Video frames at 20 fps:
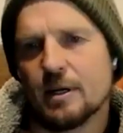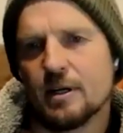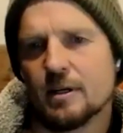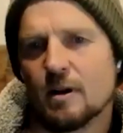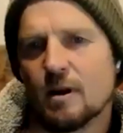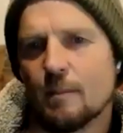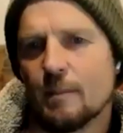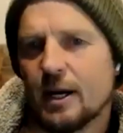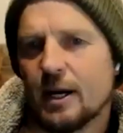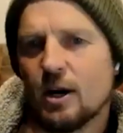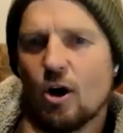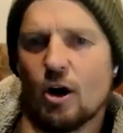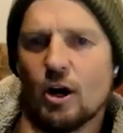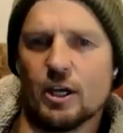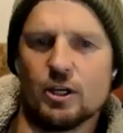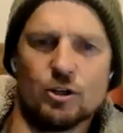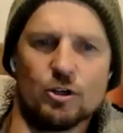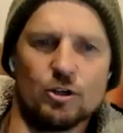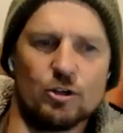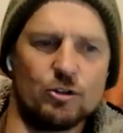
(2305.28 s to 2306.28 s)
in it. I
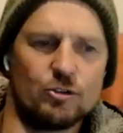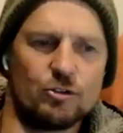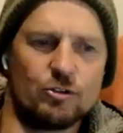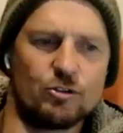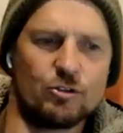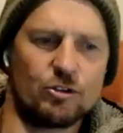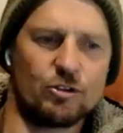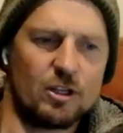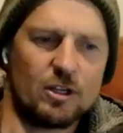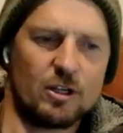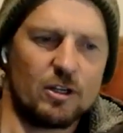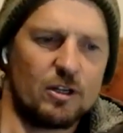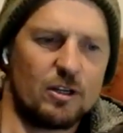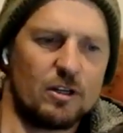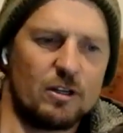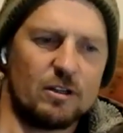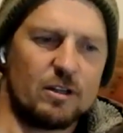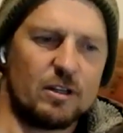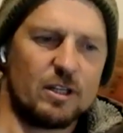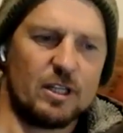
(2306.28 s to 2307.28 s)
use
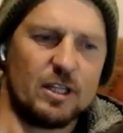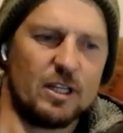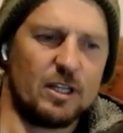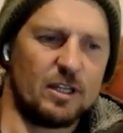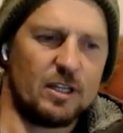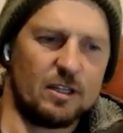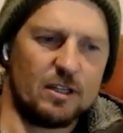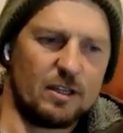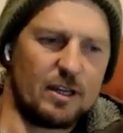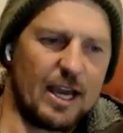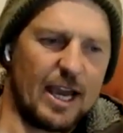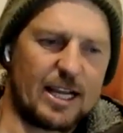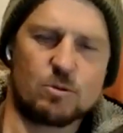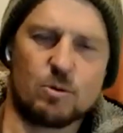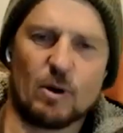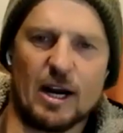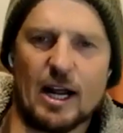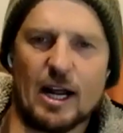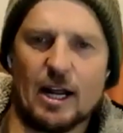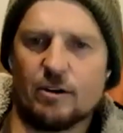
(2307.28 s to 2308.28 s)
the
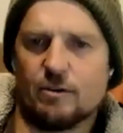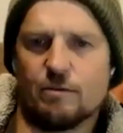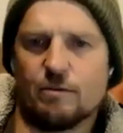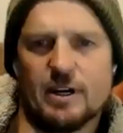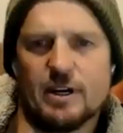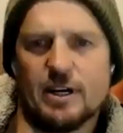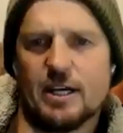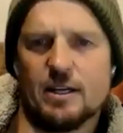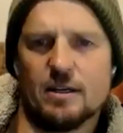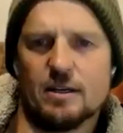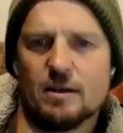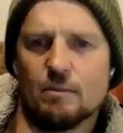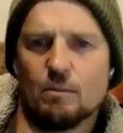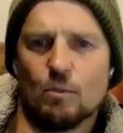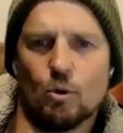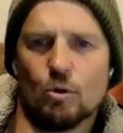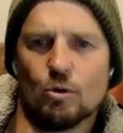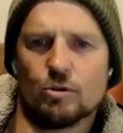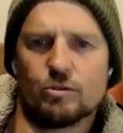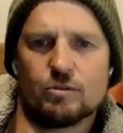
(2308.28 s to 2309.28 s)
X100V
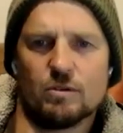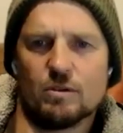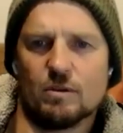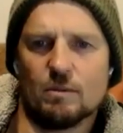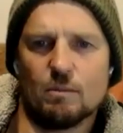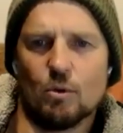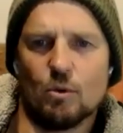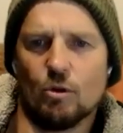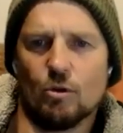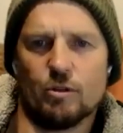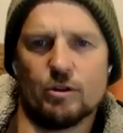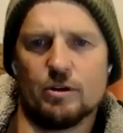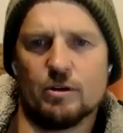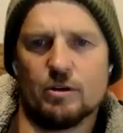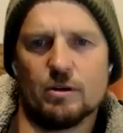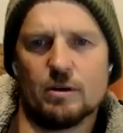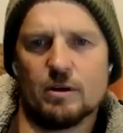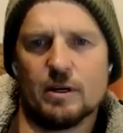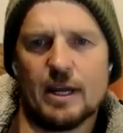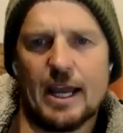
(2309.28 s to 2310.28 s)
more
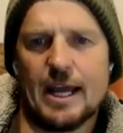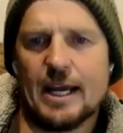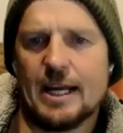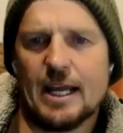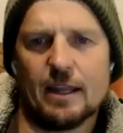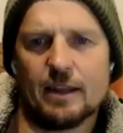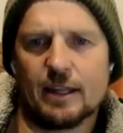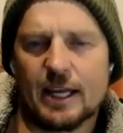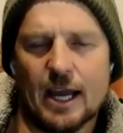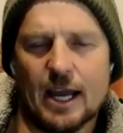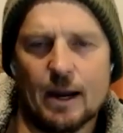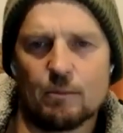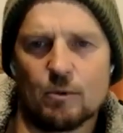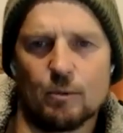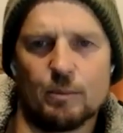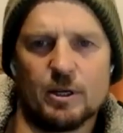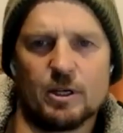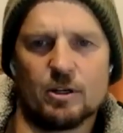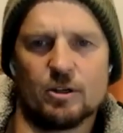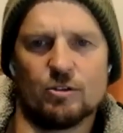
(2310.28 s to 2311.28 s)
than any other
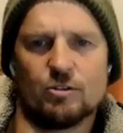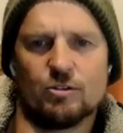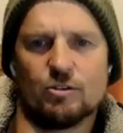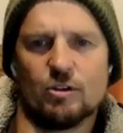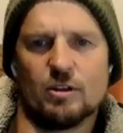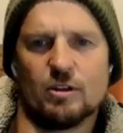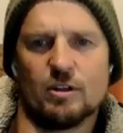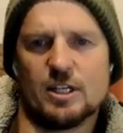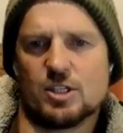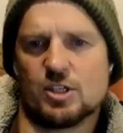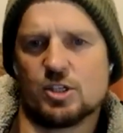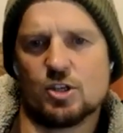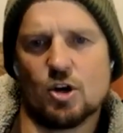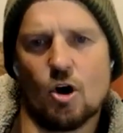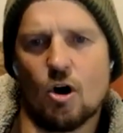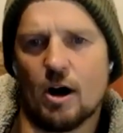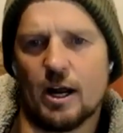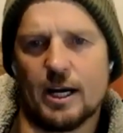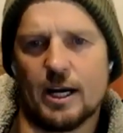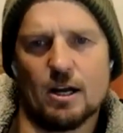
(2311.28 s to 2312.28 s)
camera because it's
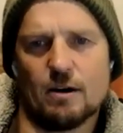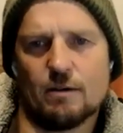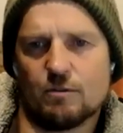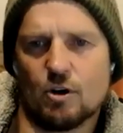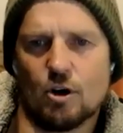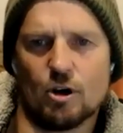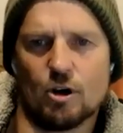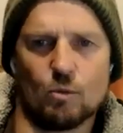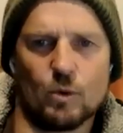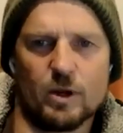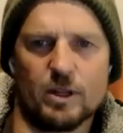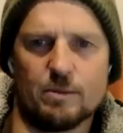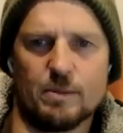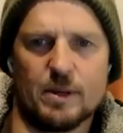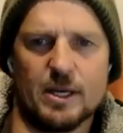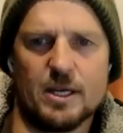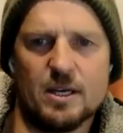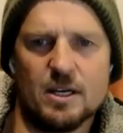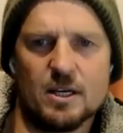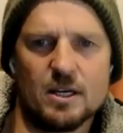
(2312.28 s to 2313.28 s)
tiny. I've got it with
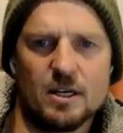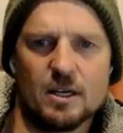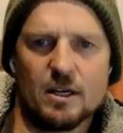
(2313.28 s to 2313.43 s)
me.